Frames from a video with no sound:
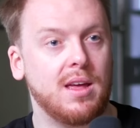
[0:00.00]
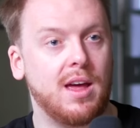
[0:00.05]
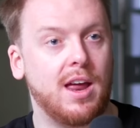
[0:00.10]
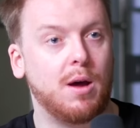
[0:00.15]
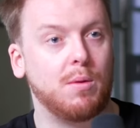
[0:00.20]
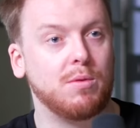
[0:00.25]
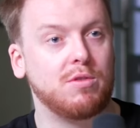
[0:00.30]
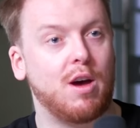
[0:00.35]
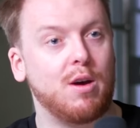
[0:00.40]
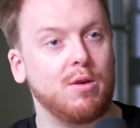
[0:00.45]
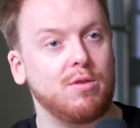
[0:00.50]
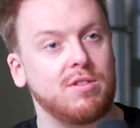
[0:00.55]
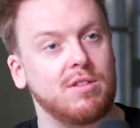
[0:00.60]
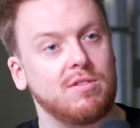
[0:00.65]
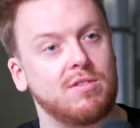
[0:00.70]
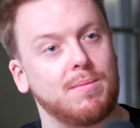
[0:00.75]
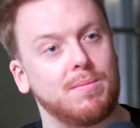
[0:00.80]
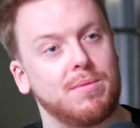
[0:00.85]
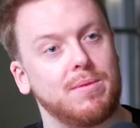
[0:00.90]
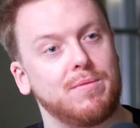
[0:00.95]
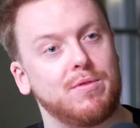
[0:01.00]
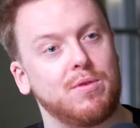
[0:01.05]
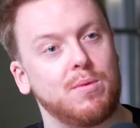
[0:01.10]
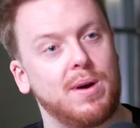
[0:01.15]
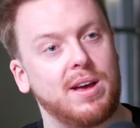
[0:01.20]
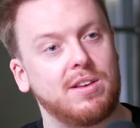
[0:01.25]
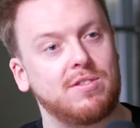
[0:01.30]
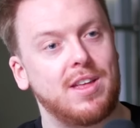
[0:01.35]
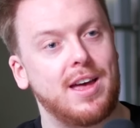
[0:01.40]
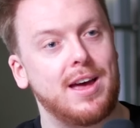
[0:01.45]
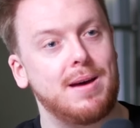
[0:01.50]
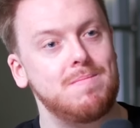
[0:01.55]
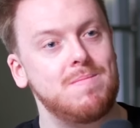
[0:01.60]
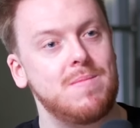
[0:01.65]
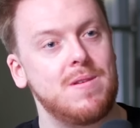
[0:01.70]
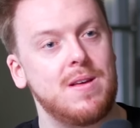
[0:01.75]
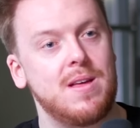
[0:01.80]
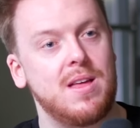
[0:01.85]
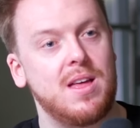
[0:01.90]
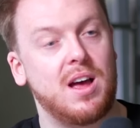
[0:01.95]
And I was hosting something for West Ham.
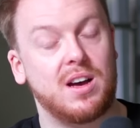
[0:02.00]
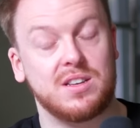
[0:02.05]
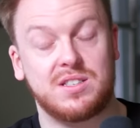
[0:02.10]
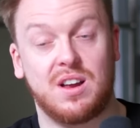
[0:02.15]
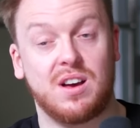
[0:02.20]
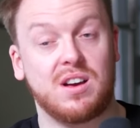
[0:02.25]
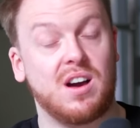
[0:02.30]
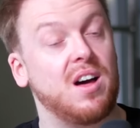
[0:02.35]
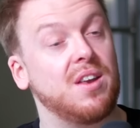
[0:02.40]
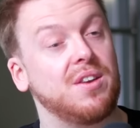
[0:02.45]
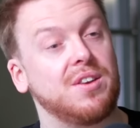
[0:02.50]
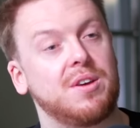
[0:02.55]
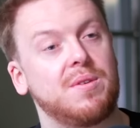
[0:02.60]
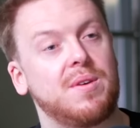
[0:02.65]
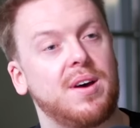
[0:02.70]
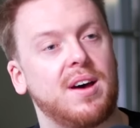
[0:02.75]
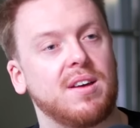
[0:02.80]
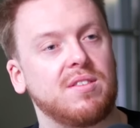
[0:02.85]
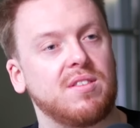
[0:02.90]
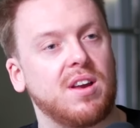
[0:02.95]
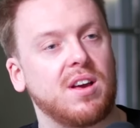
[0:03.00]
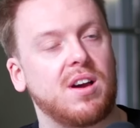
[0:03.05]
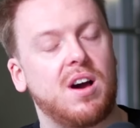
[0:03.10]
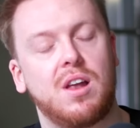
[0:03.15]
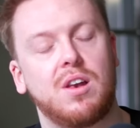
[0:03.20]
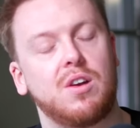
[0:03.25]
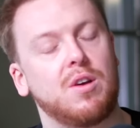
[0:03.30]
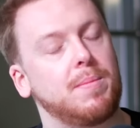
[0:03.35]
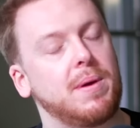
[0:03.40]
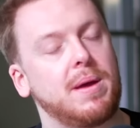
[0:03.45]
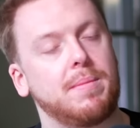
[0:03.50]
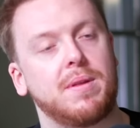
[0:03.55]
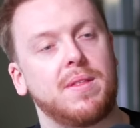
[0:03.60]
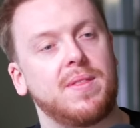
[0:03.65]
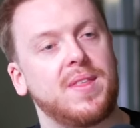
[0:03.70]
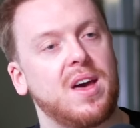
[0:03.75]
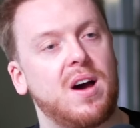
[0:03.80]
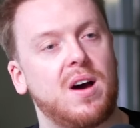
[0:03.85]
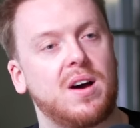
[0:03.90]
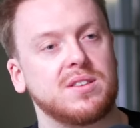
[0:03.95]
I said, I can't do it. I said, I can't look people in
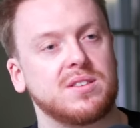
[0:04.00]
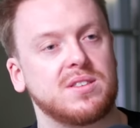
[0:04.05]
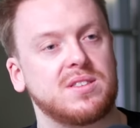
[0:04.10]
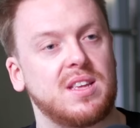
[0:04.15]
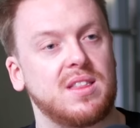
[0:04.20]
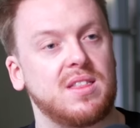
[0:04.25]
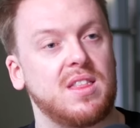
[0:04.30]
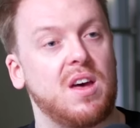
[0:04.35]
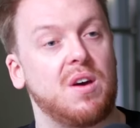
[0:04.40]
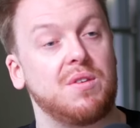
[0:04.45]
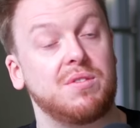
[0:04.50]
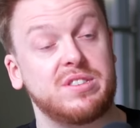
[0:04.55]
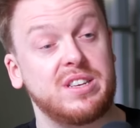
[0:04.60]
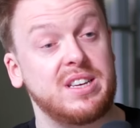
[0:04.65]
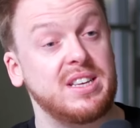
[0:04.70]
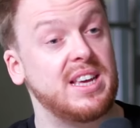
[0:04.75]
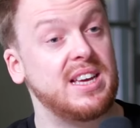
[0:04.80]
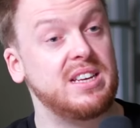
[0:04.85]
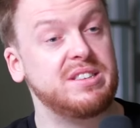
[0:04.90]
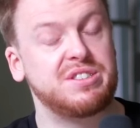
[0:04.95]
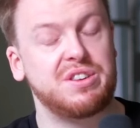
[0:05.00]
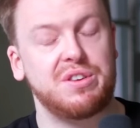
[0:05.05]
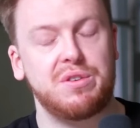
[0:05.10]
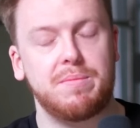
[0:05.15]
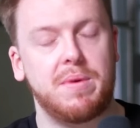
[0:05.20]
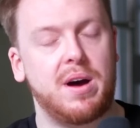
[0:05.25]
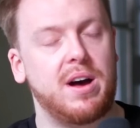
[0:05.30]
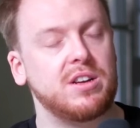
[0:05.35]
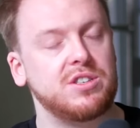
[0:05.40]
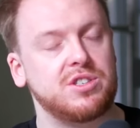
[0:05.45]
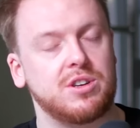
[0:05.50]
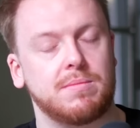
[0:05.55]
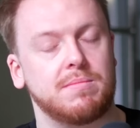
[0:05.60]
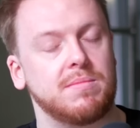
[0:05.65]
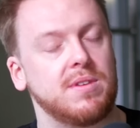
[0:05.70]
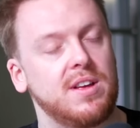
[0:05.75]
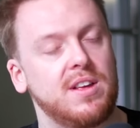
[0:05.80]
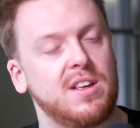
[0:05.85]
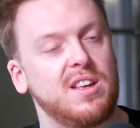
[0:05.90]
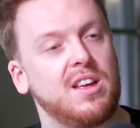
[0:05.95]
the eyes. I said, the OCD's too much. I'm,
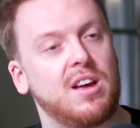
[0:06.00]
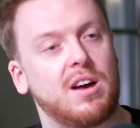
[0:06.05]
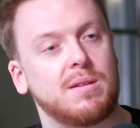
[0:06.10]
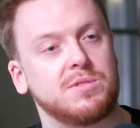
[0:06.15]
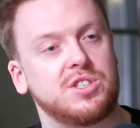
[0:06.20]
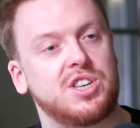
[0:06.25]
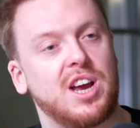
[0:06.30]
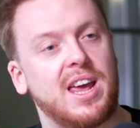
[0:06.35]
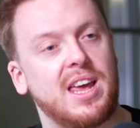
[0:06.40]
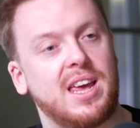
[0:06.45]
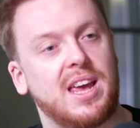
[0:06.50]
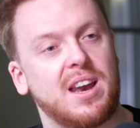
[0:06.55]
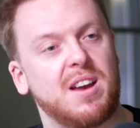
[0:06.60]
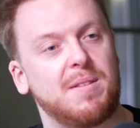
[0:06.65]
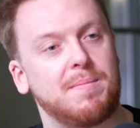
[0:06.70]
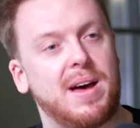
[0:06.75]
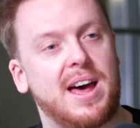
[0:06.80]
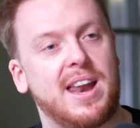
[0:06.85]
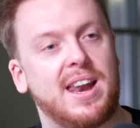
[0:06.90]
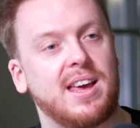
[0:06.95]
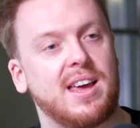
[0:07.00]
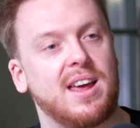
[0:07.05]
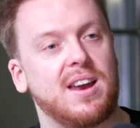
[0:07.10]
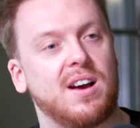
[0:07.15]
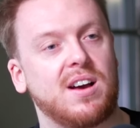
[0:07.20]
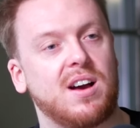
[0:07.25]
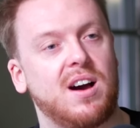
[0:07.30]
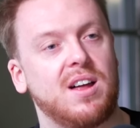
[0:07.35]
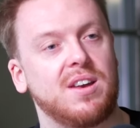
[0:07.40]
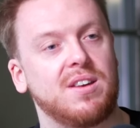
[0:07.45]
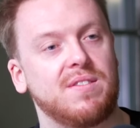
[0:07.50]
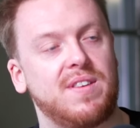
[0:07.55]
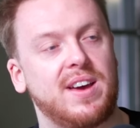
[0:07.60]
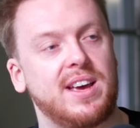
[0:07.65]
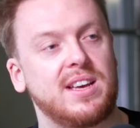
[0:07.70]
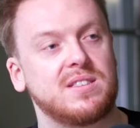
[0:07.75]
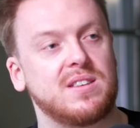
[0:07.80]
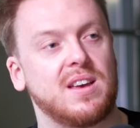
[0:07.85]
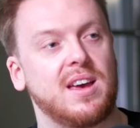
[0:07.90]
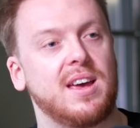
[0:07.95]
I'm shaking, I'm panicking, I can't
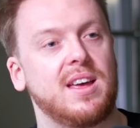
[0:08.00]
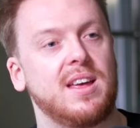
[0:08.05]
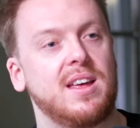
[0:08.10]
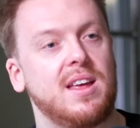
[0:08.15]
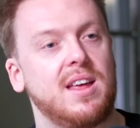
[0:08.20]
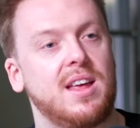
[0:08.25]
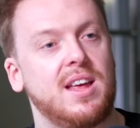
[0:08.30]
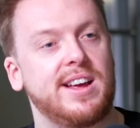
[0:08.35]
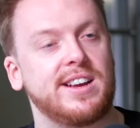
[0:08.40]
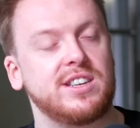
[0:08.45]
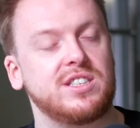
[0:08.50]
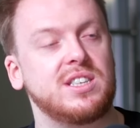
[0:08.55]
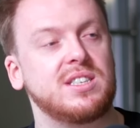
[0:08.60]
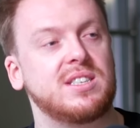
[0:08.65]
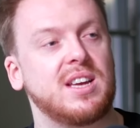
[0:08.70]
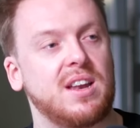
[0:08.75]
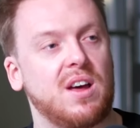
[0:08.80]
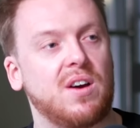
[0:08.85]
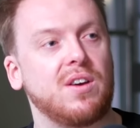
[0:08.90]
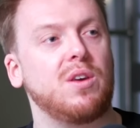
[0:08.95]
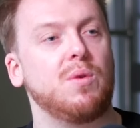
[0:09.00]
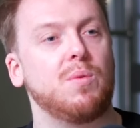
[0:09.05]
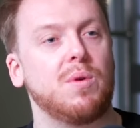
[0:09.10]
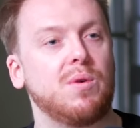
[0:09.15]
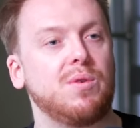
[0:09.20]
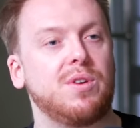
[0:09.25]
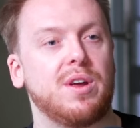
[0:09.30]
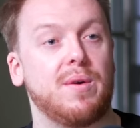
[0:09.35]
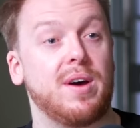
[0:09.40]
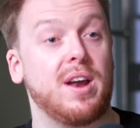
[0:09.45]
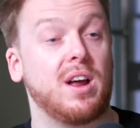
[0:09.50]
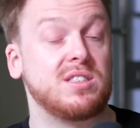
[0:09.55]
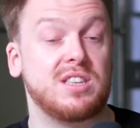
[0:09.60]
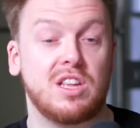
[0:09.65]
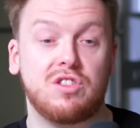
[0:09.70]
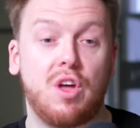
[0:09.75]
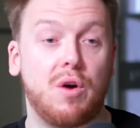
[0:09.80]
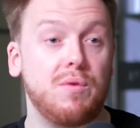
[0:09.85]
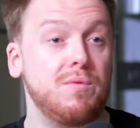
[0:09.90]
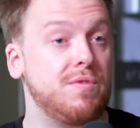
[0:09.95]
face it. And she said, Oh, you will do it. And I
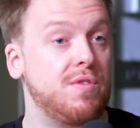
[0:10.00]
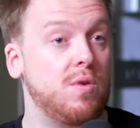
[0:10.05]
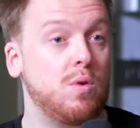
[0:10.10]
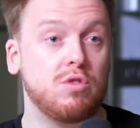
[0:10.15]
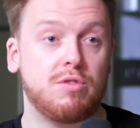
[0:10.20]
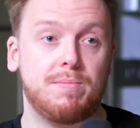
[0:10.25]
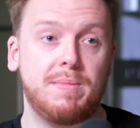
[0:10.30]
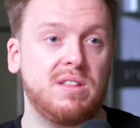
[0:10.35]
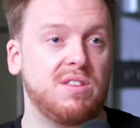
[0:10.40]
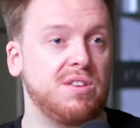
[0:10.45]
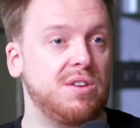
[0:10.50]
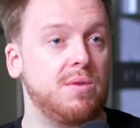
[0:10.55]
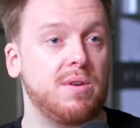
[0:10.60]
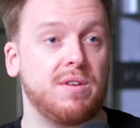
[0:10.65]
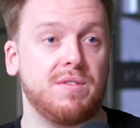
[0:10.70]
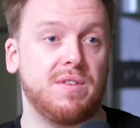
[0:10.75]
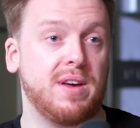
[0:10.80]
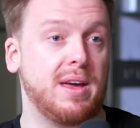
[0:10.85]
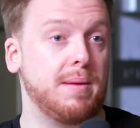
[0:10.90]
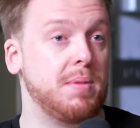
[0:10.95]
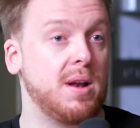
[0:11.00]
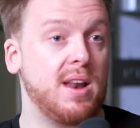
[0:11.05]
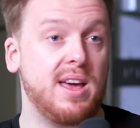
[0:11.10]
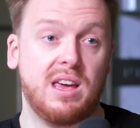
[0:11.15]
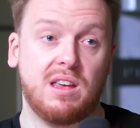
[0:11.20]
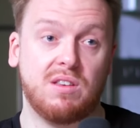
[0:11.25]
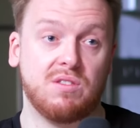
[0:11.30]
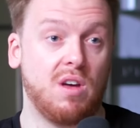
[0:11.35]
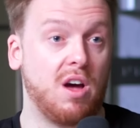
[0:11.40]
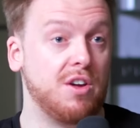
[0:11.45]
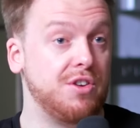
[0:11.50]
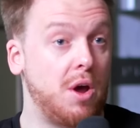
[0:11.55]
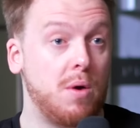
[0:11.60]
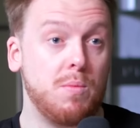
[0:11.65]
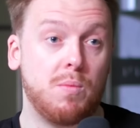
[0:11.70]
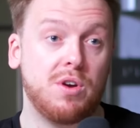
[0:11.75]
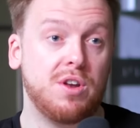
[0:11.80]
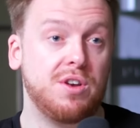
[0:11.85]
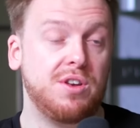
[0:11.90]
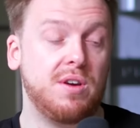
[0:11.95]
said, Don't force me to do it, Fee, please. I
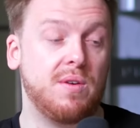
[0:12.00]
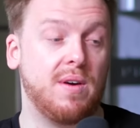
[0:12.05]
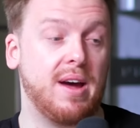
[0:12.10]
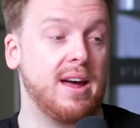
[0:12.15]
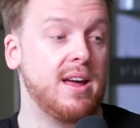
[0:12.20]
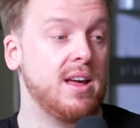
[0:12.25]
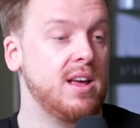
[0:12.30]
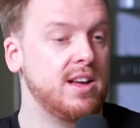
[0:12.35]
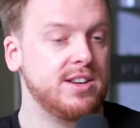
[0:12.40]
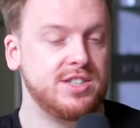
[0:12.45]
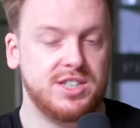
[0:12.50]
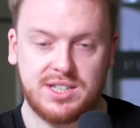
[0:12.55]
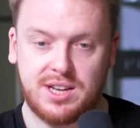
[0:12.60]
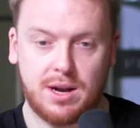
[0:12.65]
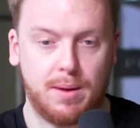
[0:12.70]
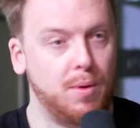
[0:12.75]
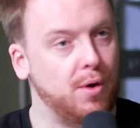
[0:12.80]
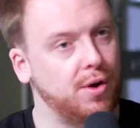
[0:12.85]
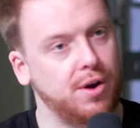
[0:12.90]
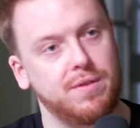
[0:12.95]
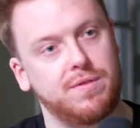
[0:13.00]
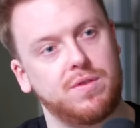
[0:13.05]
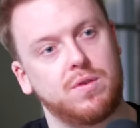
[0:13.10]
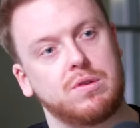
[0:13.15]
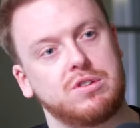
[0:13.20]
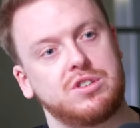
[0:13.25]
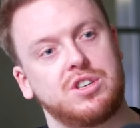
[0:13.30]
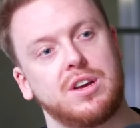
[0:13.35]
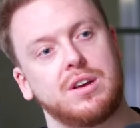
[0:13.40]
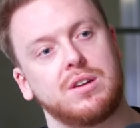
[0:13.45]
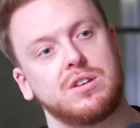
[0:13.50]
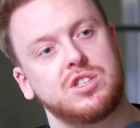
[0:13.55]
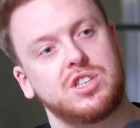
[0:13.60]
don't want to do it. She said, I'm not going to force you.